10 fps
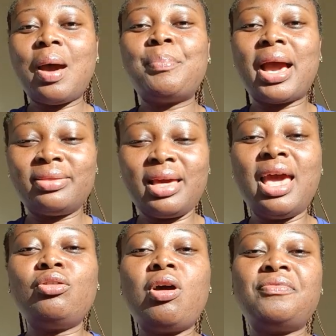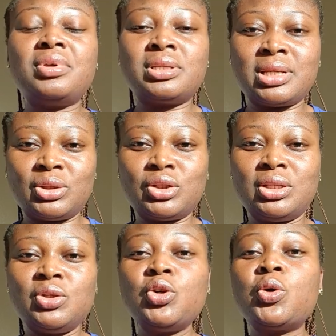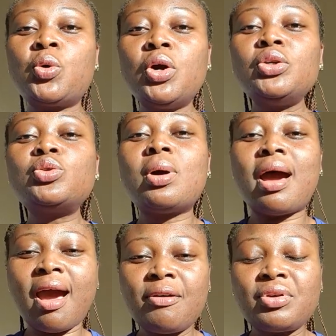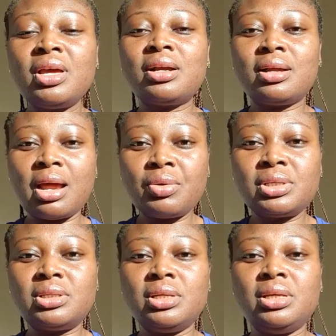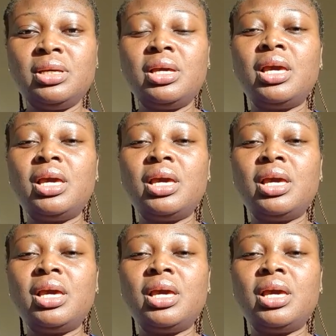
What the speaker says: by the end of this session, you're going to have clarity